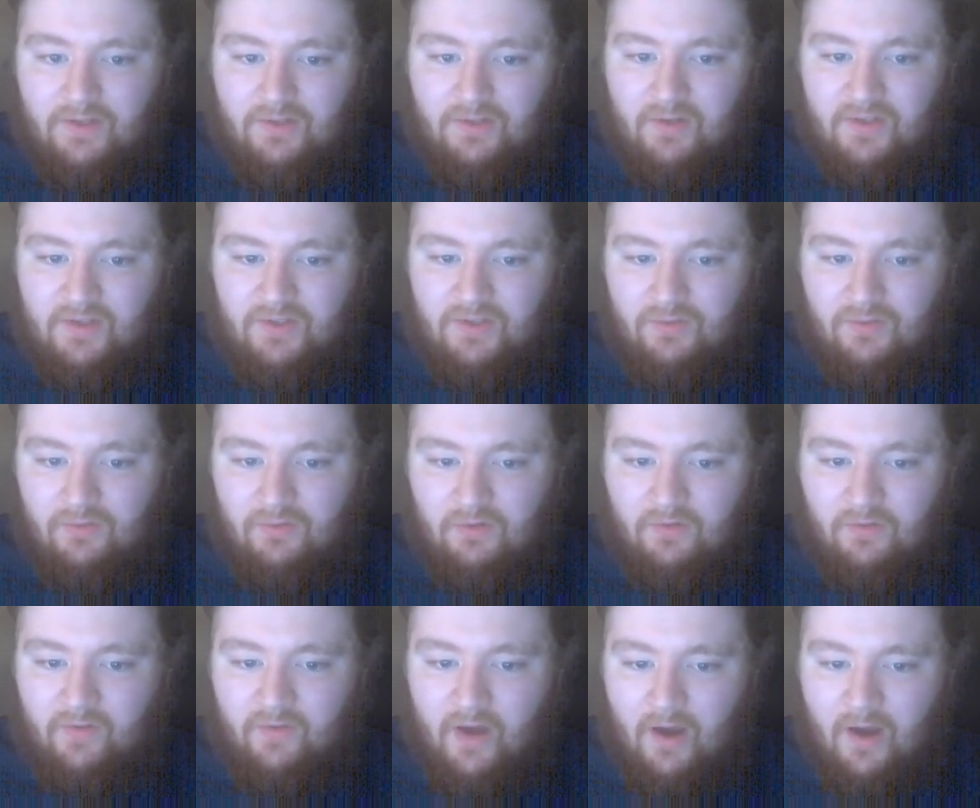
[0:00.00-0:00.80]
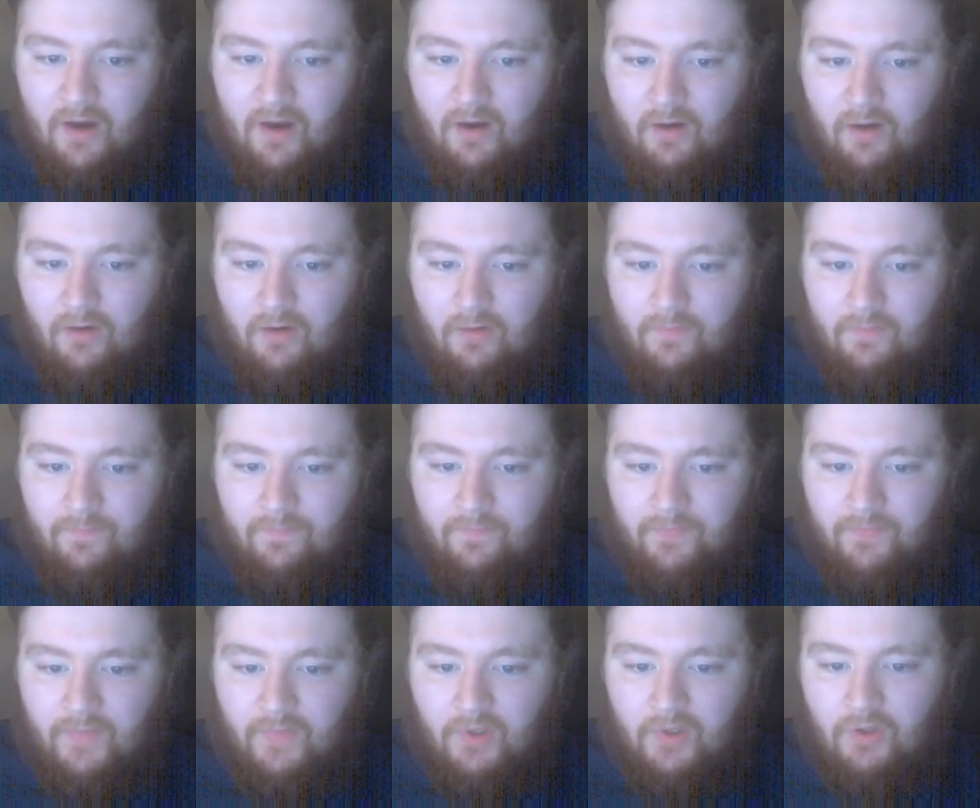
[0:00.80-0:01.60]
So that's sort of our
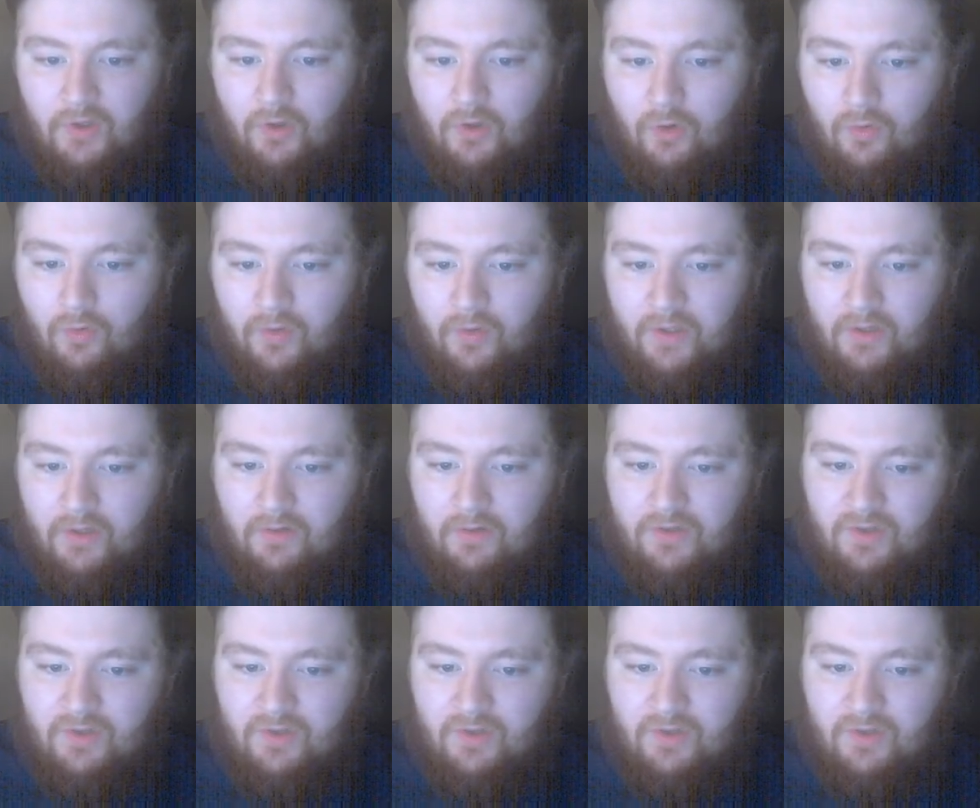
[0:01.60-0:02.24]
goal here.